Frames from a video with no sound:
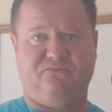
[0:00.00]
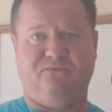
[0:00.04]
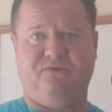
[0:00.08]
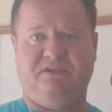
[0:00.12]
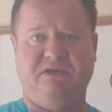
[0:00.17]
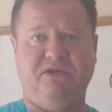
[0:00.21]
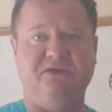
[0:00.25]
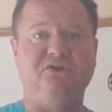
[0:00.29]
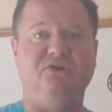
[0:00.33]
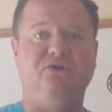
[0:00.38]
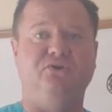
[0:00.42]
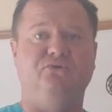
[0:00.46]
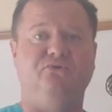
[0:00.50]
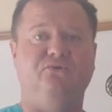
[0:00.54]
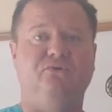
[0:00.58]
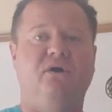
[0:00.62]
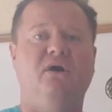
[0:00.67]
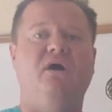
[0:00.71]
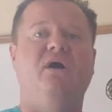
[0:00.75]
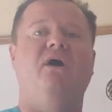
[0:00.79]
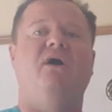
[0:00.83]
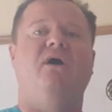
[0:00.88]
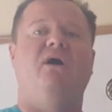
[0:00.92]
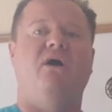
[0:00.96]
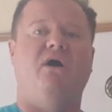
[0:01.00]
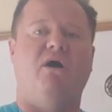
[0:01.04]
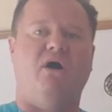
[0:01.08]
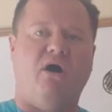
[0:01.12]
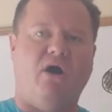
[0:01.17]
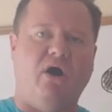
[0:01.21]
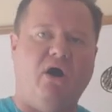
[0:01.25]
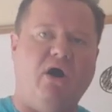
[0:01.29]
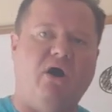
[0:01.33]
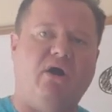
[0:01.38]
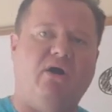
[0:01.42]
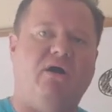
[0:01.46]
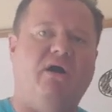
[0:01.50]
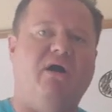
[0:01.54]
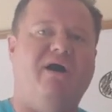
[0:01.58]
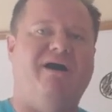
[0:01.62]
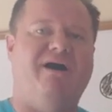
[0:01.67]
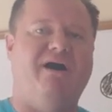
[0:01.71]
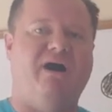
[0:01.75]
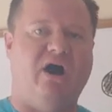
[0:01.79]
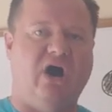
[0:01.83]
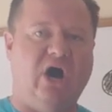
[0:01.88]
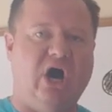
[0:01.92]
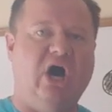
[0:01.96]
within you are
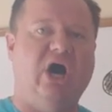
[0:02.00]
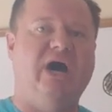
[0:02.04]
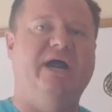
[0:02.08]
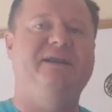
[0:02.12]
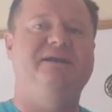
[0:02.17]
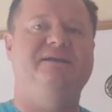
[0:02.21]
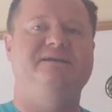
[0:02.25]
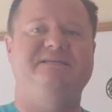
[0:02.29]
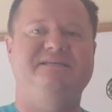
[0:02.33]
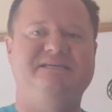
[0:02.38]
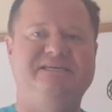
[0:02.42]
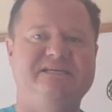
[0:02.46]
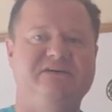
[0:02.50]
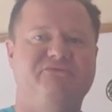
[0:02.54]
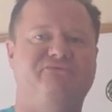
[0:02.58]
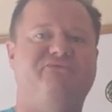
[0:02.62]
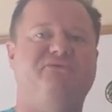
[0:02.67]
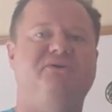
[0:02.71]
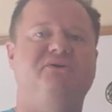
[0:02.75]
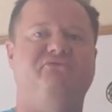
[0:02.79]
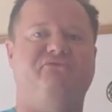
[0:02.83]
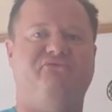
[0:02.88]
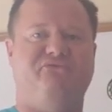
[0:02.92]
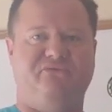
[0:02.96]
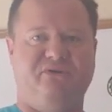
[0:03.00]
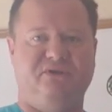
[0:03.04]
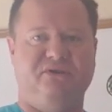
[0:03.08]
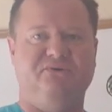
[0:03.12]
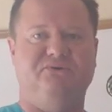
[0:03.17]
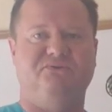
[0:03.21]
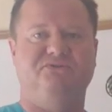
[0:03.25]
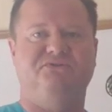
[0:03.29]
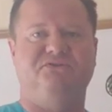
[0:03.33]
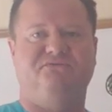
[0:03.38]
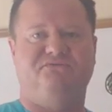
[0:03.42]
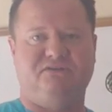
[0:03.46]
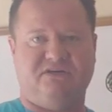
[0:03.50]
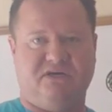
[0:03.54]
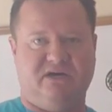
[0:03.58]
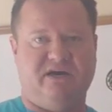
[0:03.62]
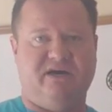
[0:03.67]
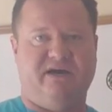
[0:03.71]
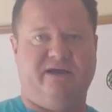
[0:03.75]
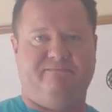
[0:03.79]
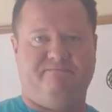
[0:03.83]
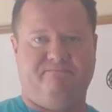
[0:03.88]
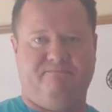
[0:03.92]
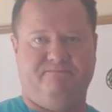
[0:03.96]
on different fields of
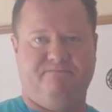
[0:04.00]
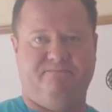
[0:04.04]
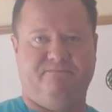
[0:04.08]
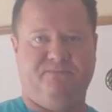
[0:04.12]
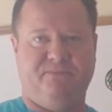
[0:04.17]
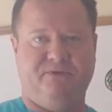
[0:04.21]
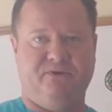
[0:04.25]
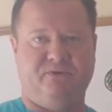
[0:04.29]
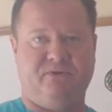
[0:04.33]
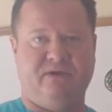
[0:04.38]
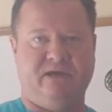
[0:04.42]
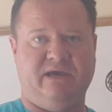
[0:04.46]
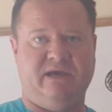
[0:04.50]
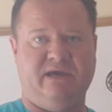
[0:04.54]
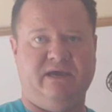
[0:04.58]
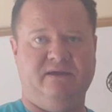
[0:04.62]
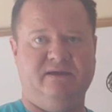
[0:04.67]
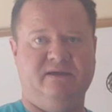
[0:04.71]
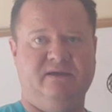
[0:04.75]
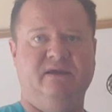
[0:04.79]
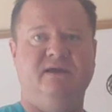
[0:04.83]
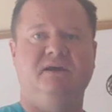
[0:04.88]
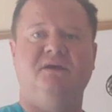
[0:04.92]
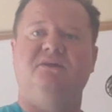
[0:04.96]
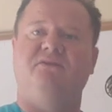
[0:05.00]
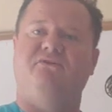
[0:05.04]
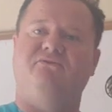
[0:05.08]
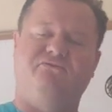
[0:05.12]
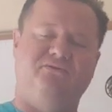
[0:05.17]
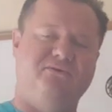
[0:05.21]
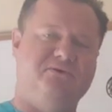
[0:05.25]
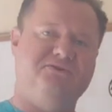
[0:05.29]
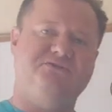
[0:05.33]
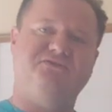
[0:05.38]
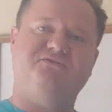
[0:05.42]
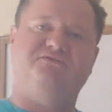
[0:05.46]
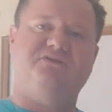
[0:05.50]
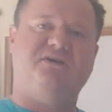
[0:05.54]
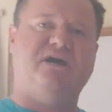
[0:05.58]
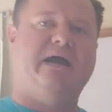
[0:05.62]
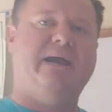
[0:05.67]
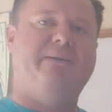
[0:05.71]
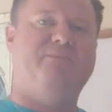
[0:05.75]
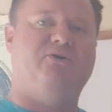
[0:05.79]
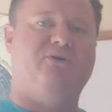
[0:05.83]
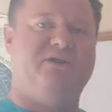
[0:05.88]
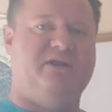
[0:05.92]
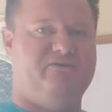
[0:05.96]
time, okay? The fields of
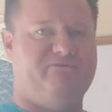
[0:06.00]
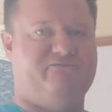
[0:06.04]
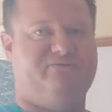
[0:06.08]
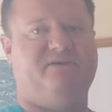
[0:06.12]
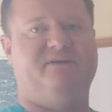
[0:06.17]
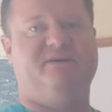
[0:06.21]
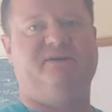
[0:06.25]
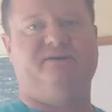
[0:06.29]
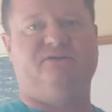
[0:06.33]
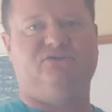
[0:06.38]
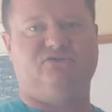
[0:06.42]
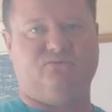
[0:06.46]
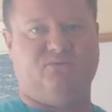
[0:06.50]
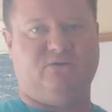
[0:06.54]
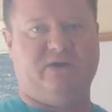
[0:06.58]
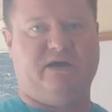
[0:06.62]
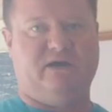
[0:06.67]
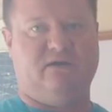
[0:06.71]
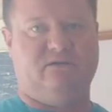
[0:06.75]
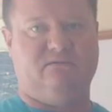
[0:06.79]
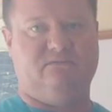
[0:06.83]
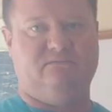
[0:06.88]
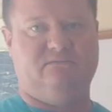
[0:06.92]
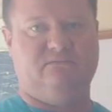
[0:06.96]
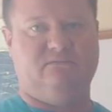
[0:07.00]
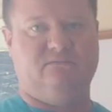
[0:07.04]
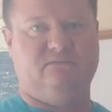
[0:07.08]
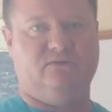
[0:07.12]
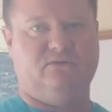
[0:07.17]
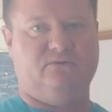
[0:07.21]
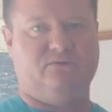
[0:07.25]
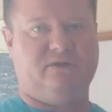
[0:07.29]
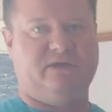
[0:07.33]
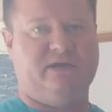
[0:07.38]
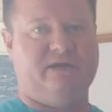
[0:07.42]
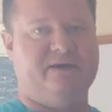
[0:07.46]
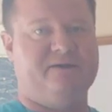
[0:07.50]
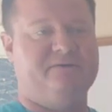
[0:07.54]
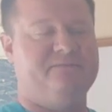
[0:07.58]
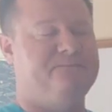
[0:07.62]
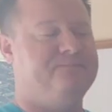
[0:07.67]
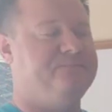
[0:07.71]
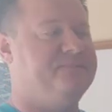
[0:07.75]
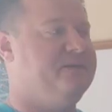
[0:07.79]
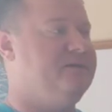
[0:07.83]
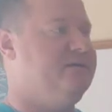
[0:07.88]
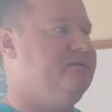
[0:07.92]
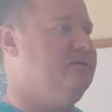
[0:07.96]
time are infinite as well, okay?
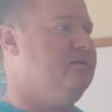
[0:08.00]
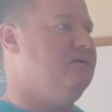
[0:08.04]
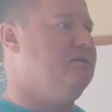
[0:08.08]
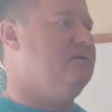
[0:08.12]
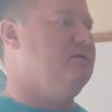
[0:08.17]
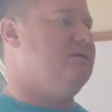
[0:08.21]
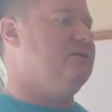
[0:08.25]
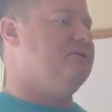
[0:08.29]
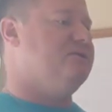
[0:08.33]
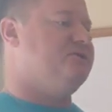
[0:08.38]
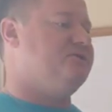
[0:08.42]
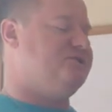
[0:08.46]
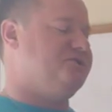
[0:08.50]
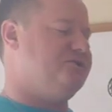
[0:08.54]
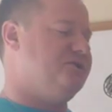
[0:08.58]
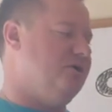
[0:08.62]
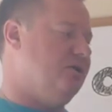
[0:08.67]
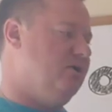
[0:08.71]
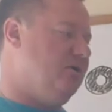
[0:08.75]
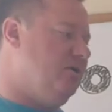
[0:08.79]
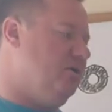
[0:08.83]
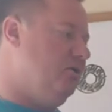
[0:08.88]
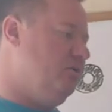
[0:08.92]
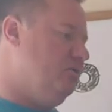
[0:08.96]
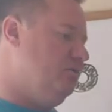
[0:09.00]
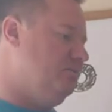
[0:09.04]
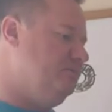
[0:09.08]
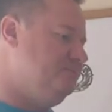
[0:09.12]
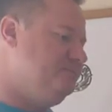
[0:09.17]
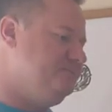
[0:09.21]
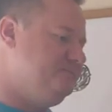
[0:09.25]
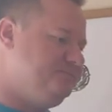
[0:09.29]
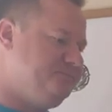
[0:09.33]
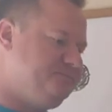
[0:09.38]
So,